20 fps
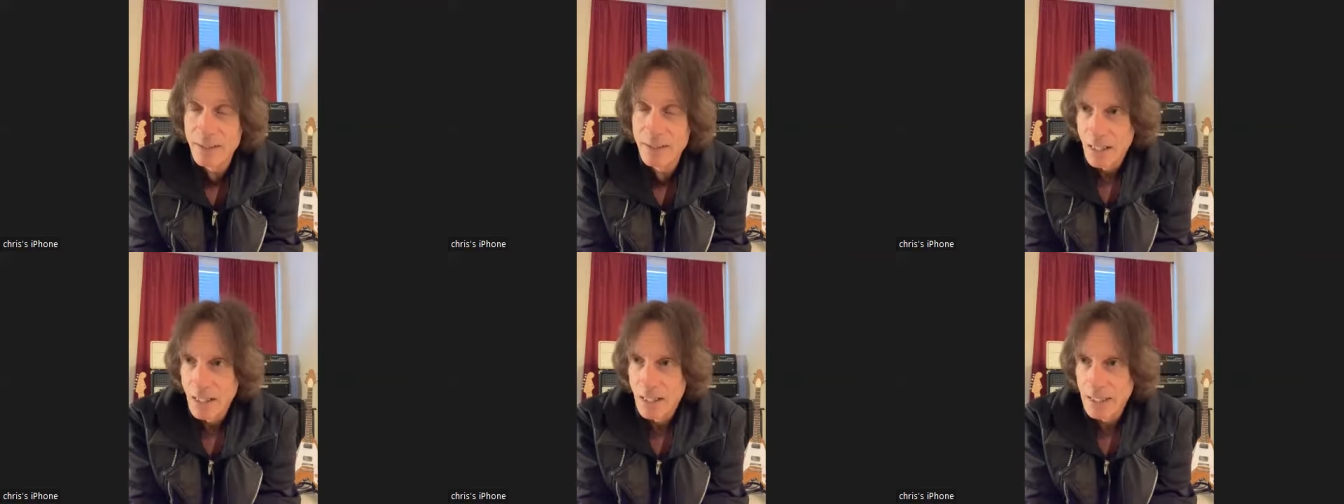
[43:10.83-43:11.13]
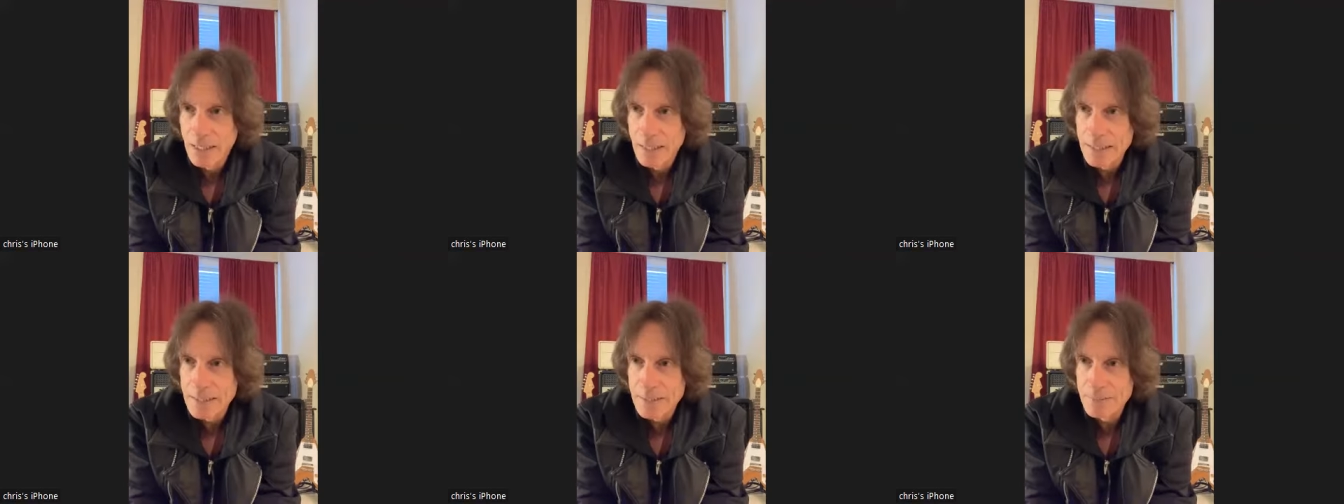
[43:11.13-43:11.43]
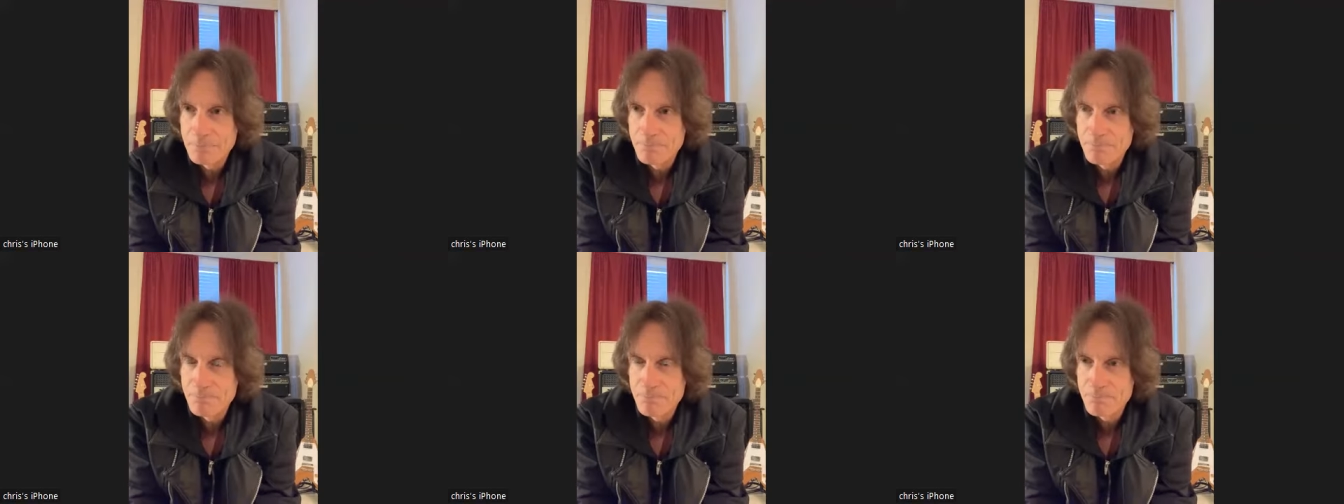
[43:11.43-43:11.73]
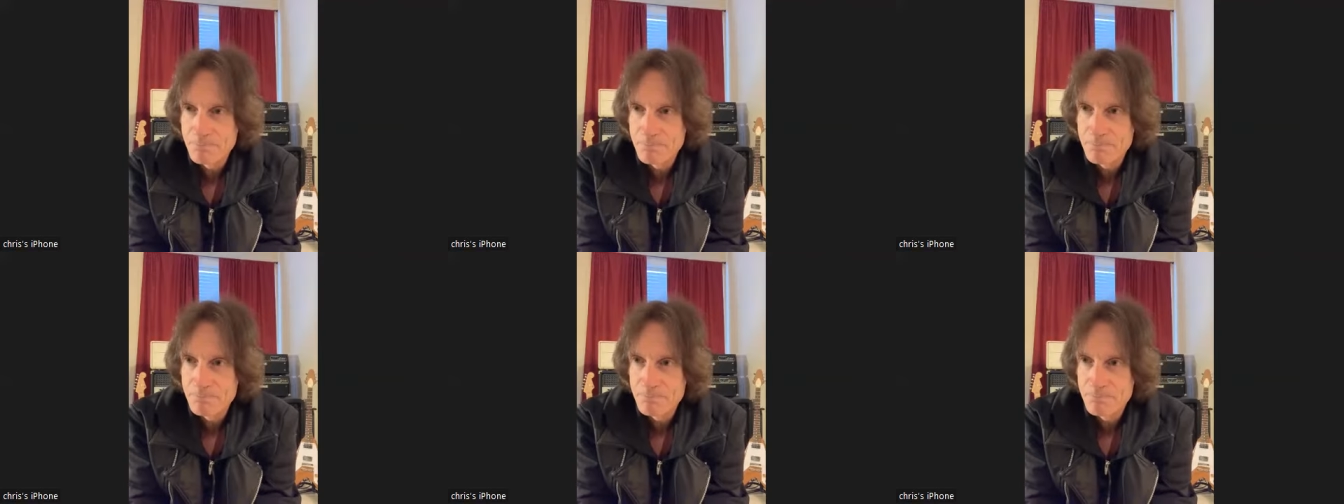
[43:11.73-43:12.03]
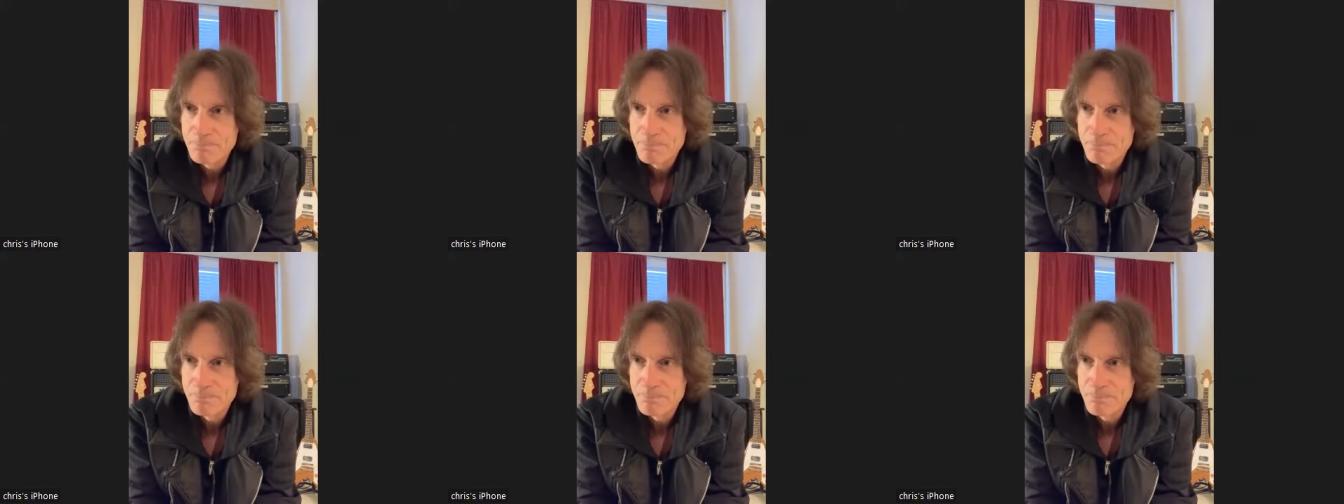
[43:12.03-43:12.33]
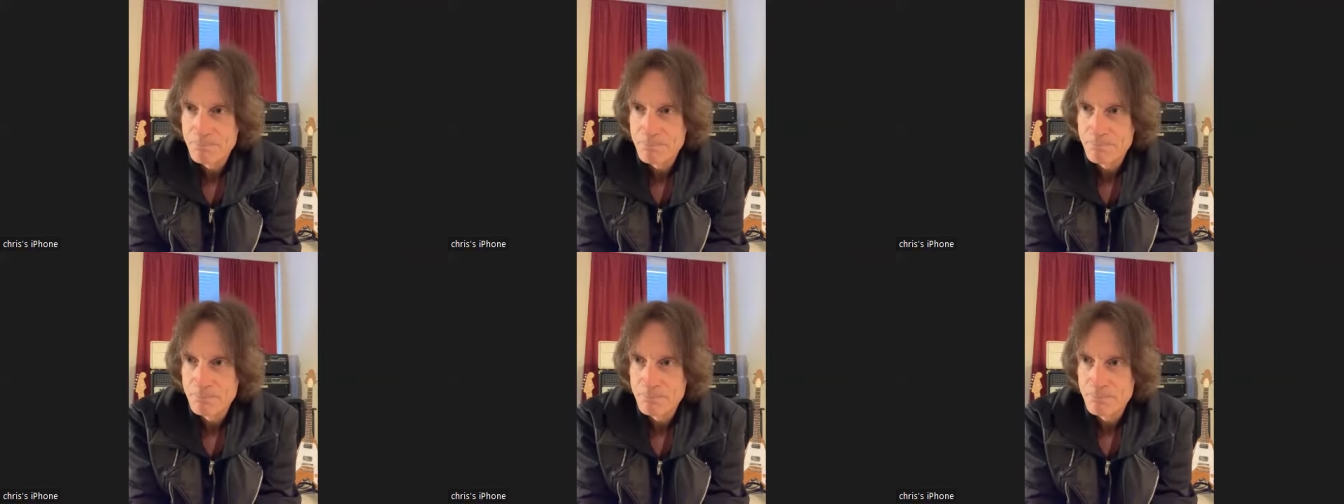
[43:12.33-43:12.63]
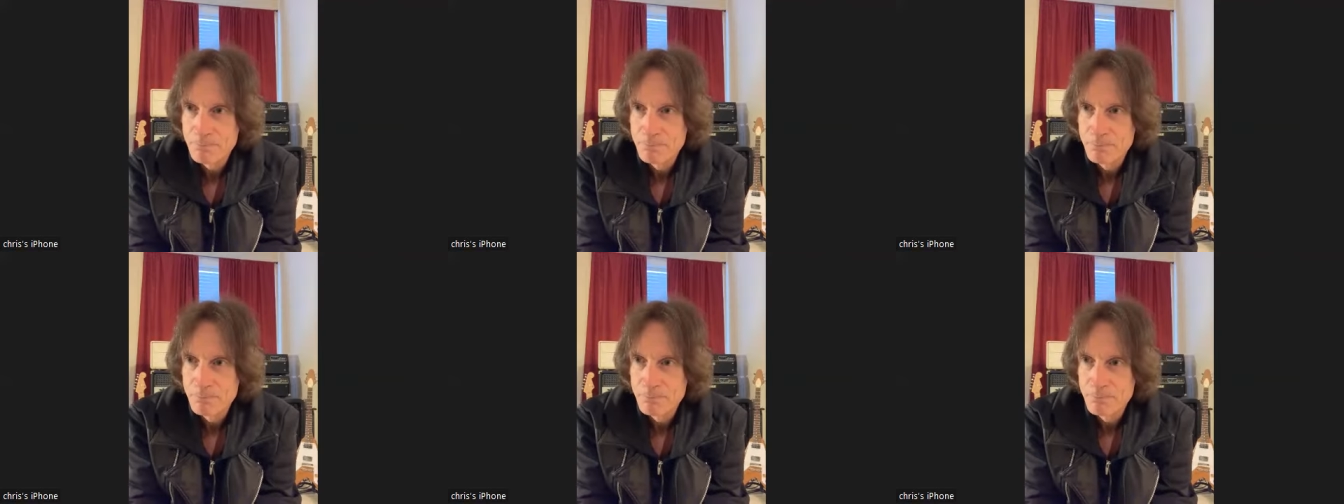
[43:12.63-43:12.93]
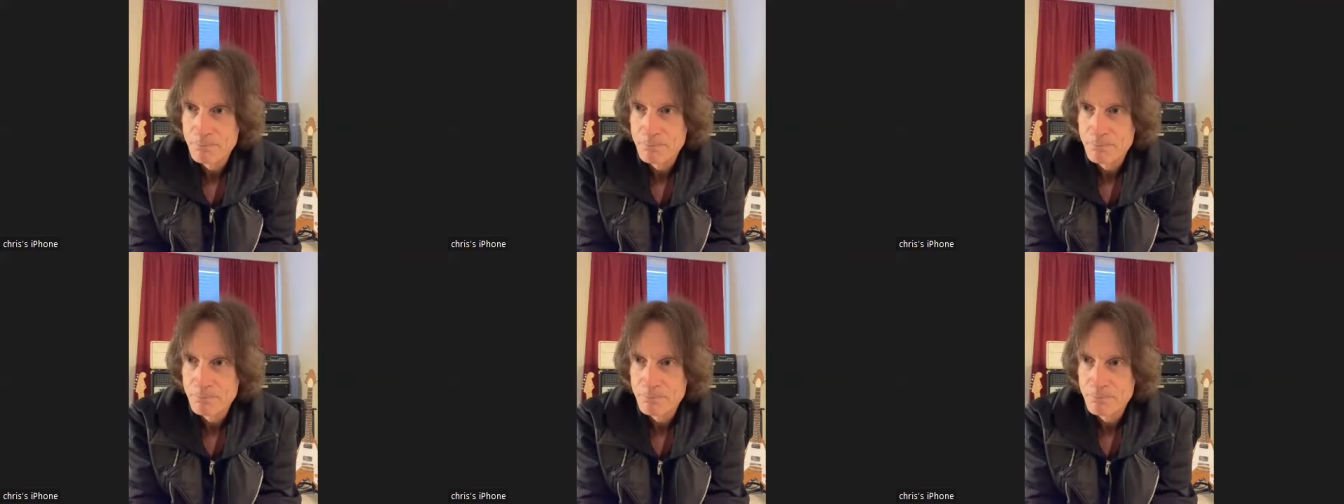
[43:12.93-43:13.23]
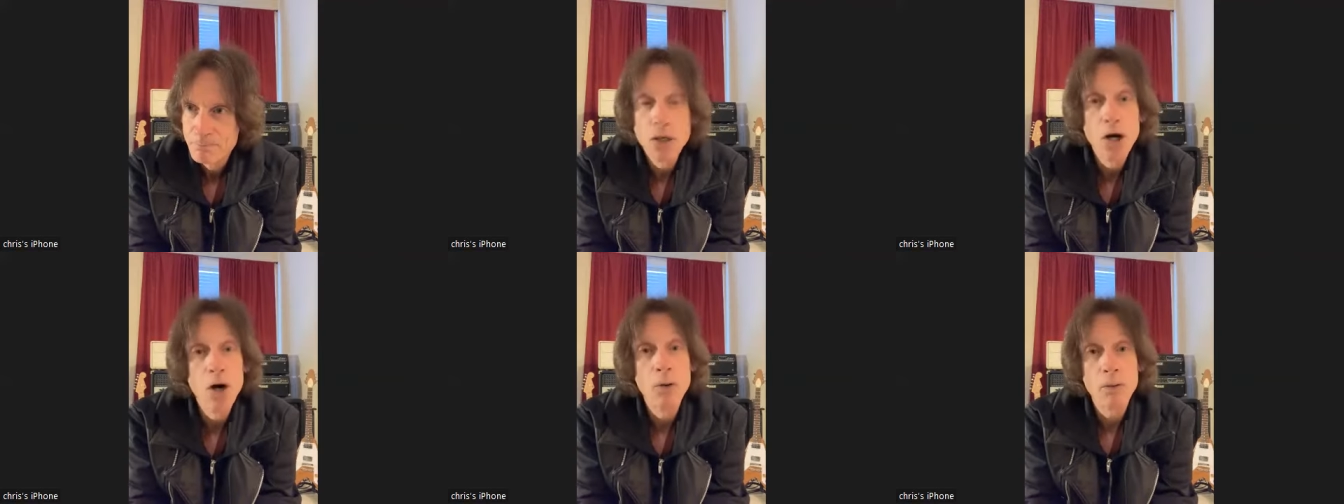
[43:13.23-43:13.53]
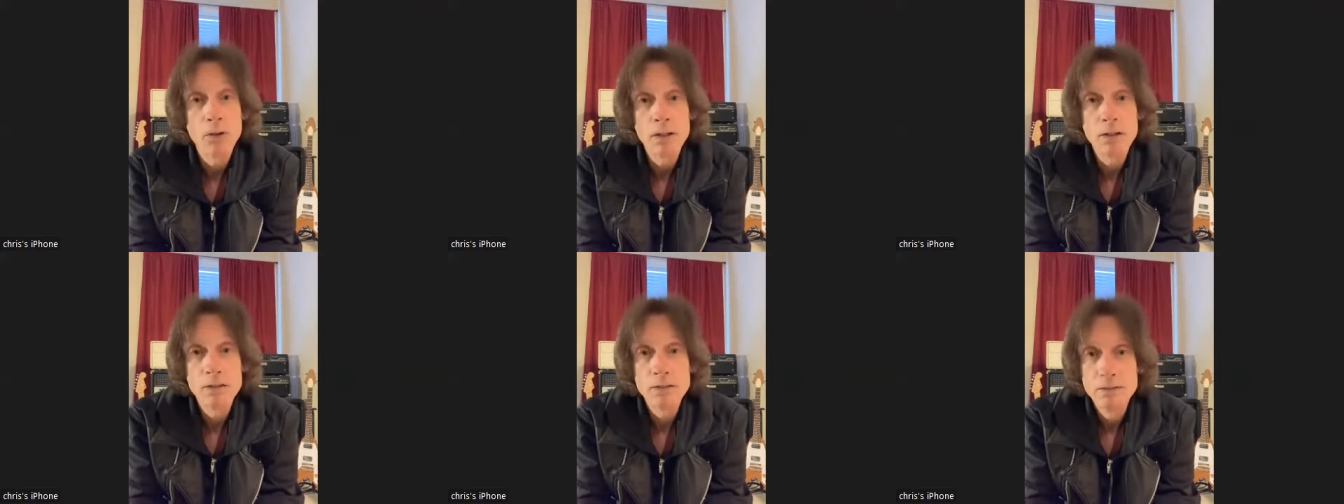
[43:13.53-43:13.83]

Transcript: um, and Coke.